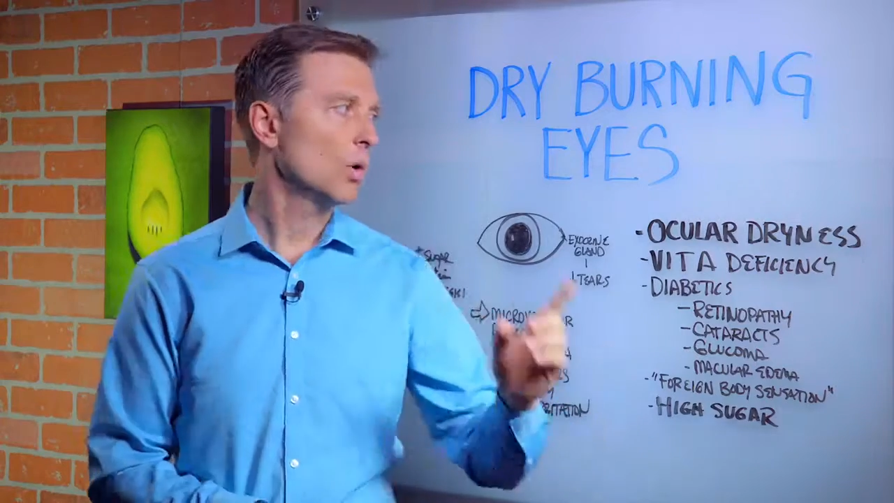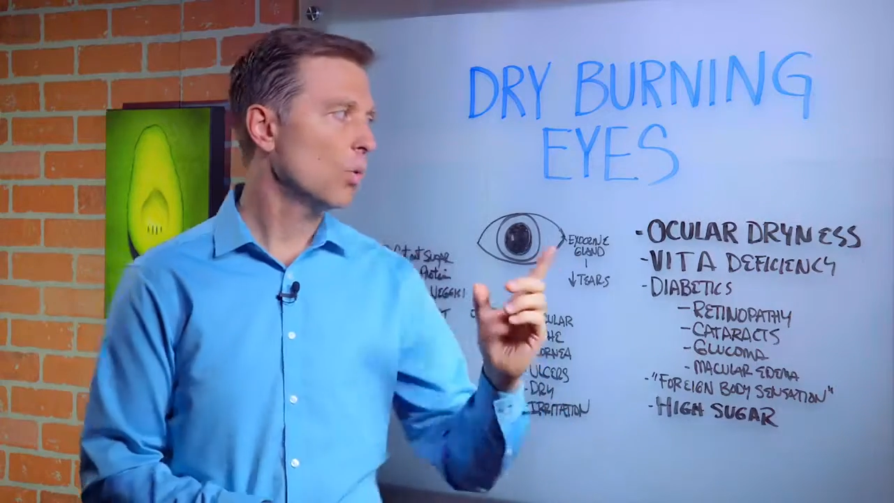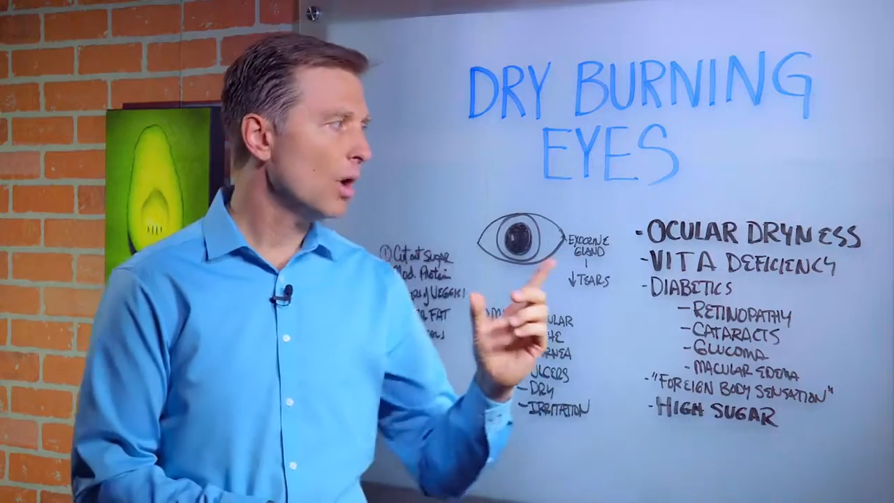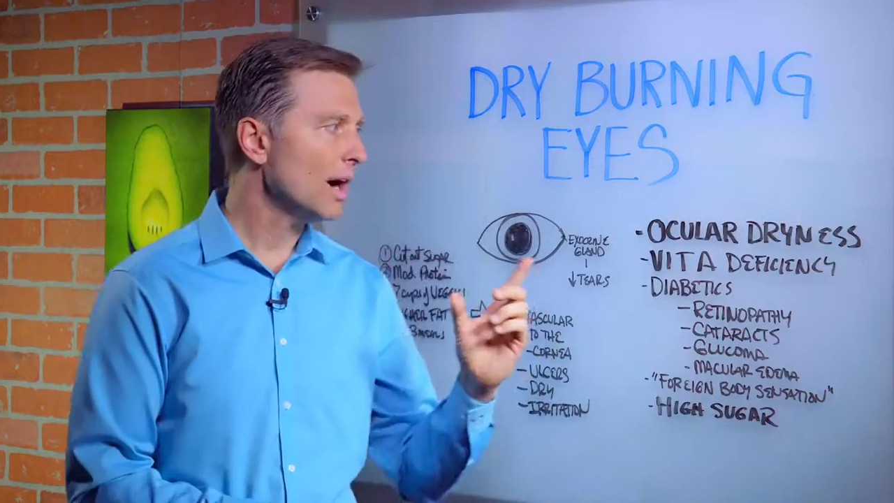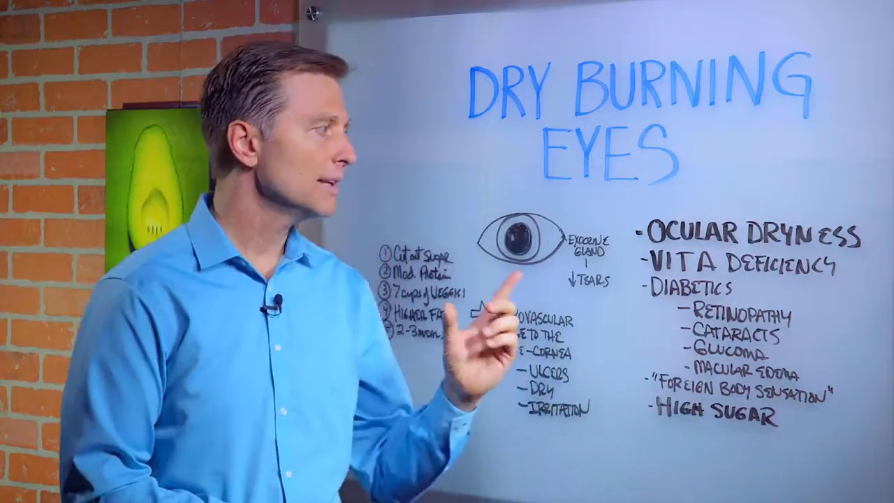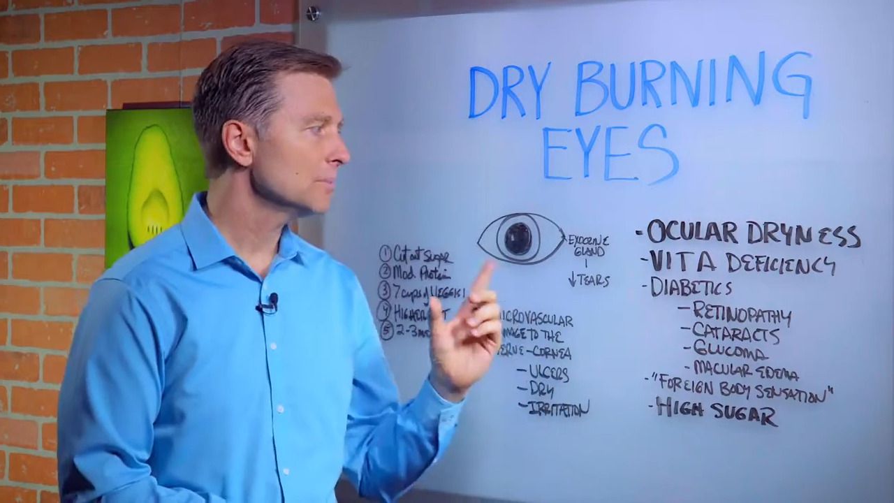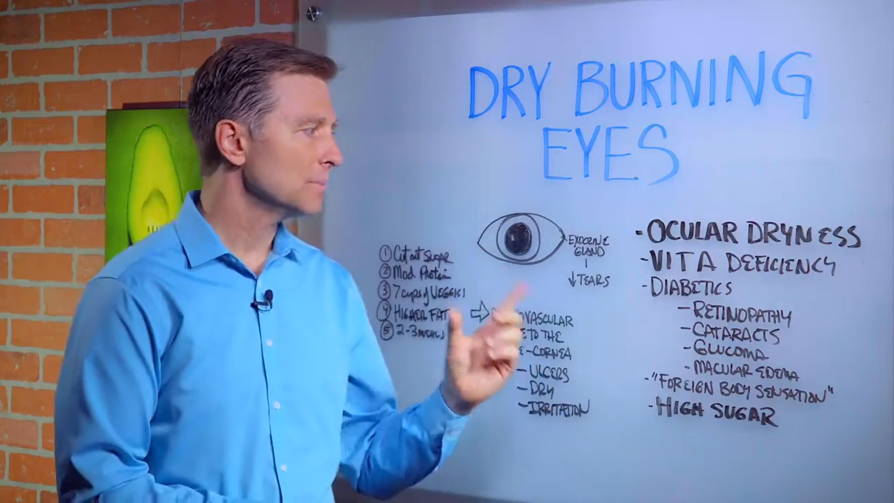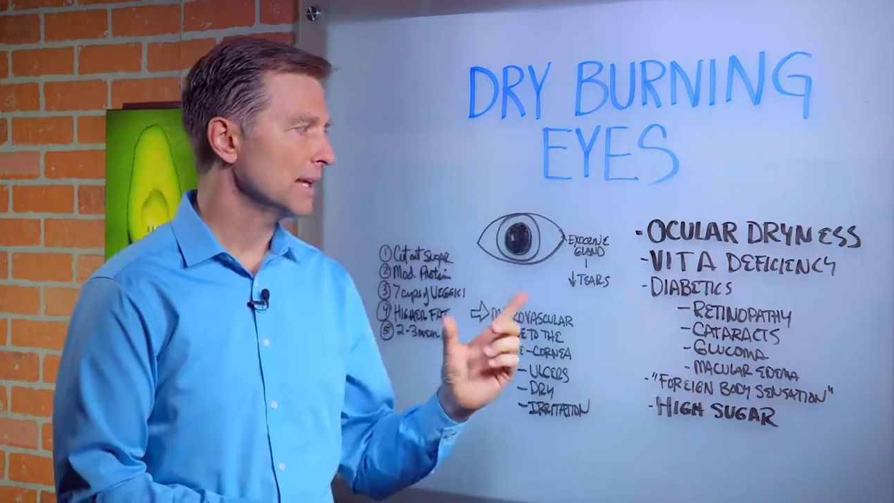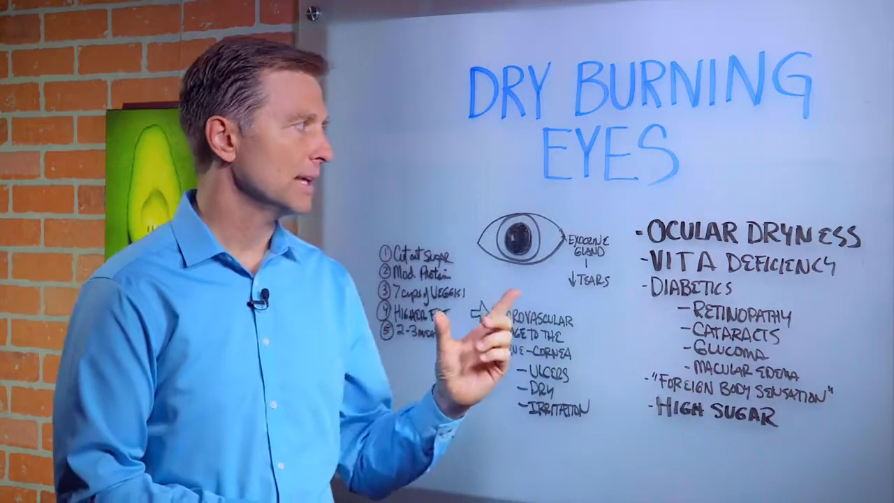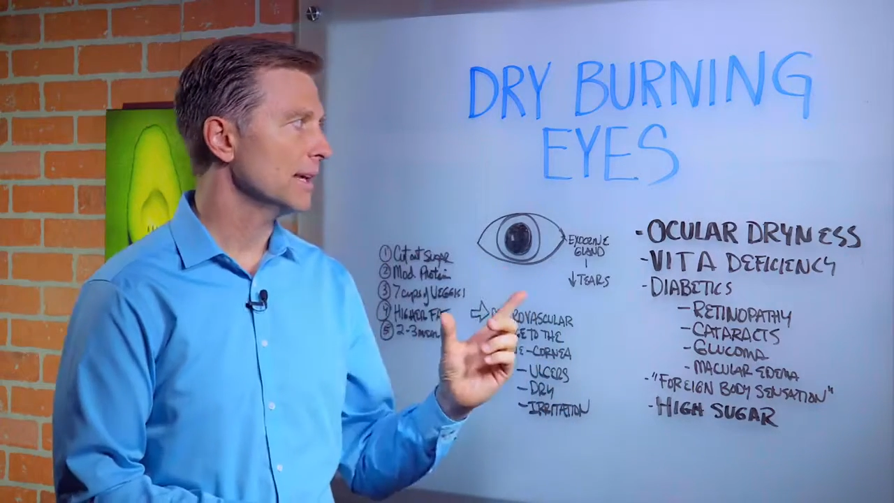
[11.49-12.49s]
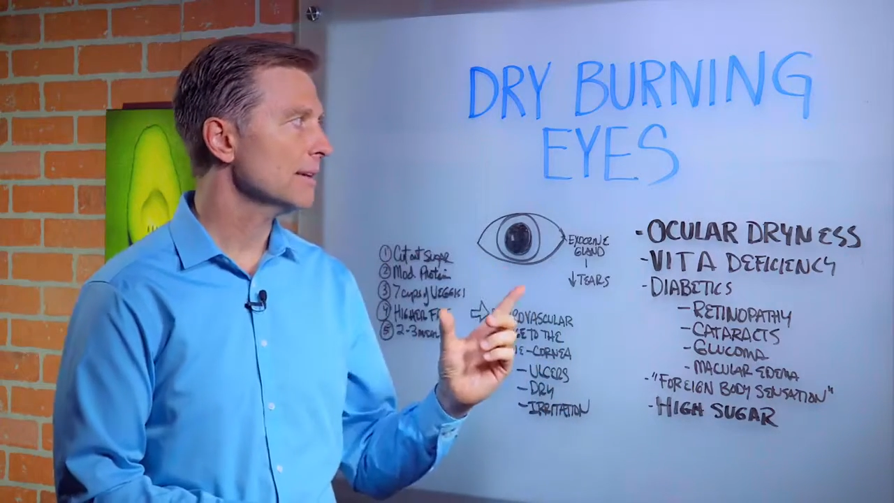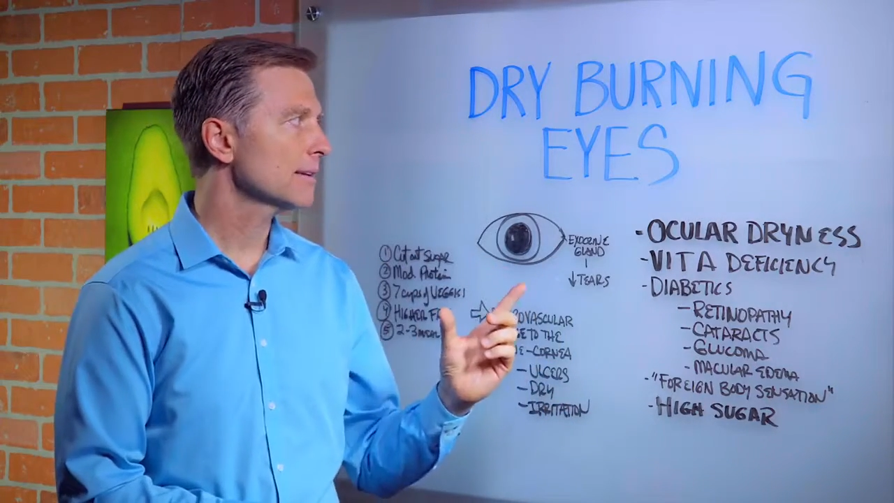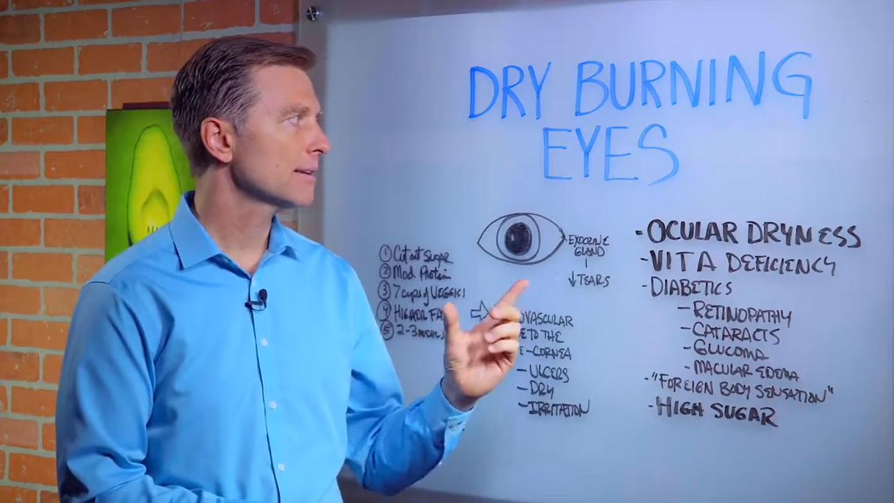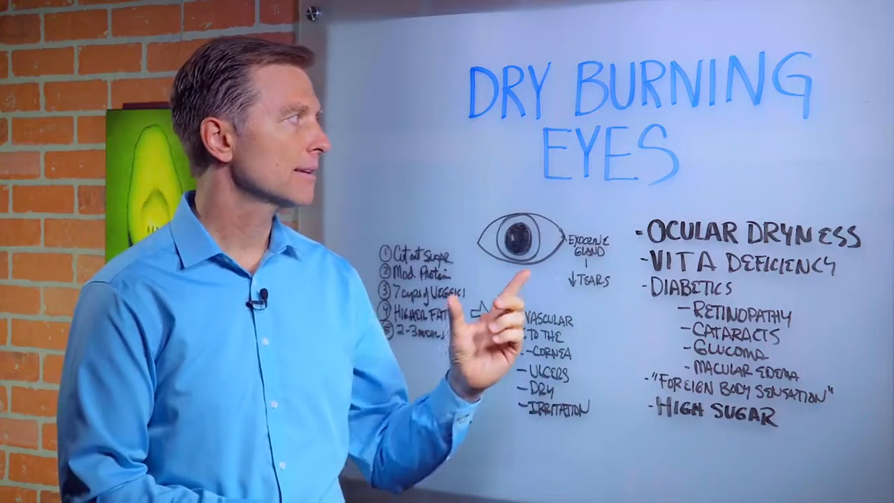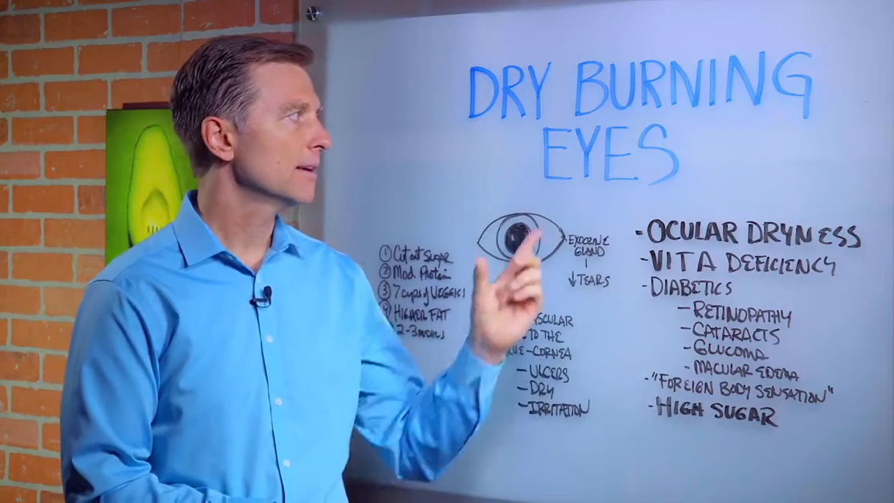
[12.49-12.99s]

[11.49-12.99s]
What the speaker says: One being